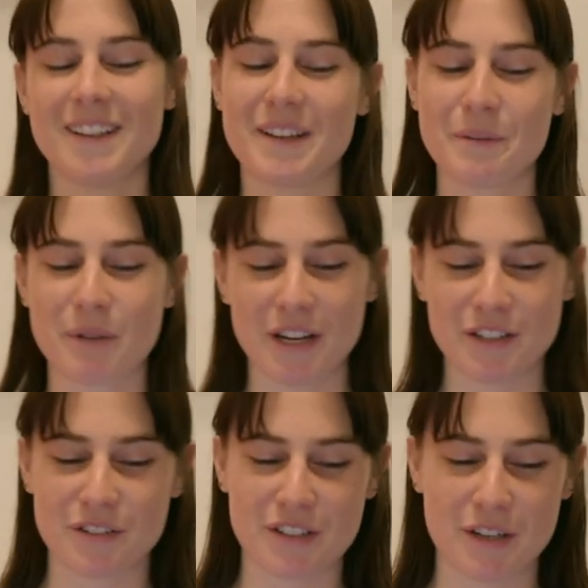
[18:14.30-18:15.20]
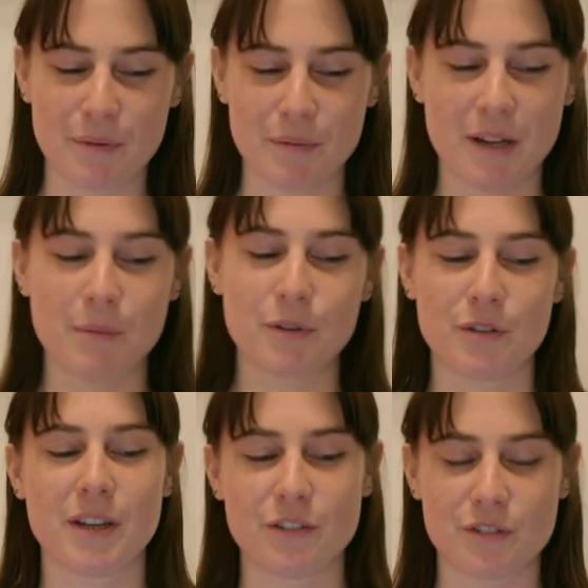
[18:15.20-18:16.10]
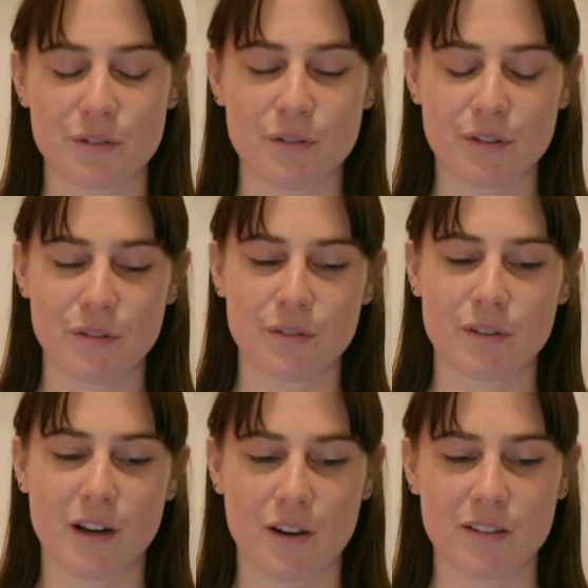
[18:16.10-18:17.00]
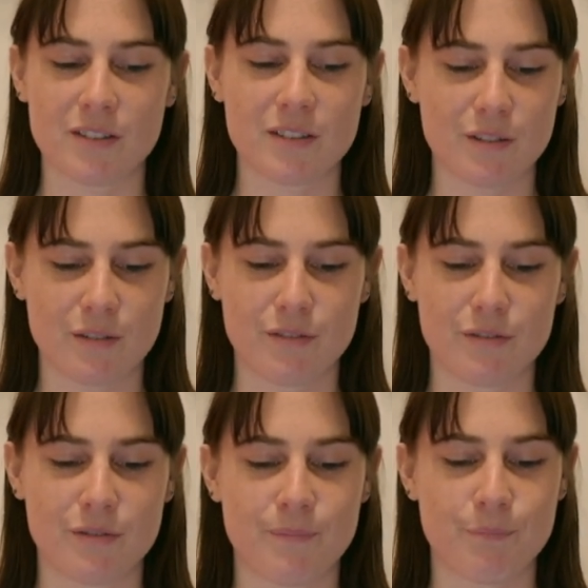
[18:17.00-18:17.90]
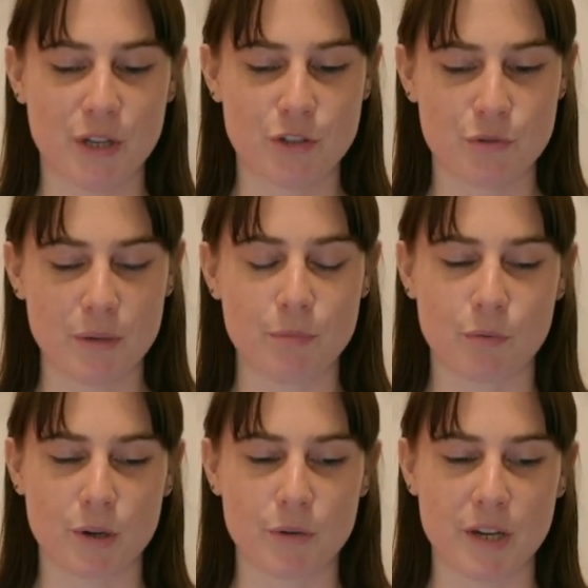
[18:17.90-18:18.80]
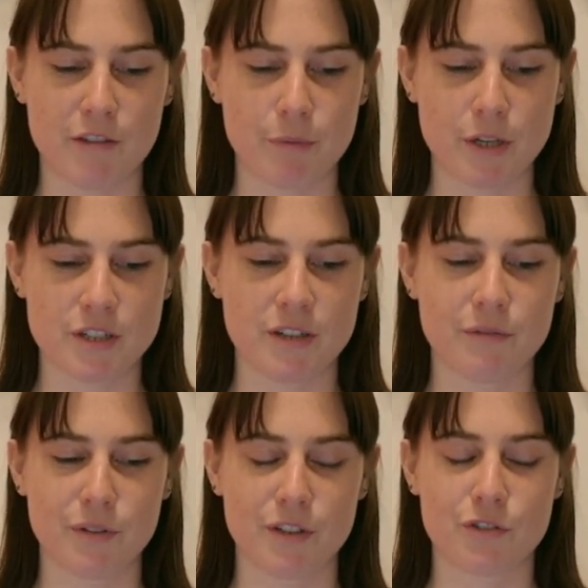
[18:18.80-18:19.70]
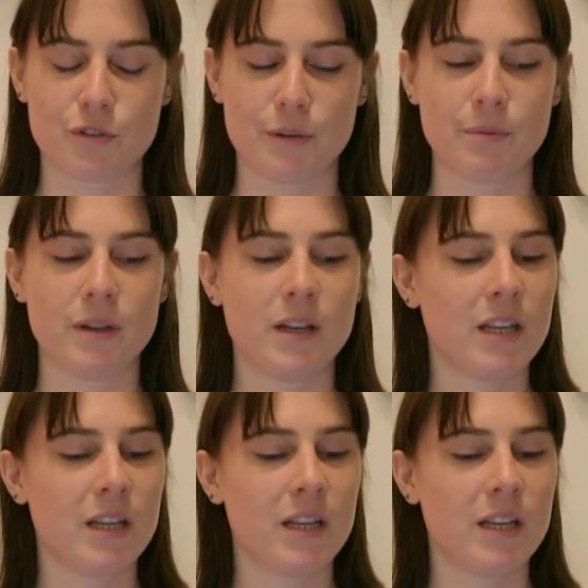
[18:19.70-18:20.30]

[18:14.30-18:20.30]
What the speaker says: in my entertainment, I'm gonna enter the cost of my trip or what we have budgeted for this trip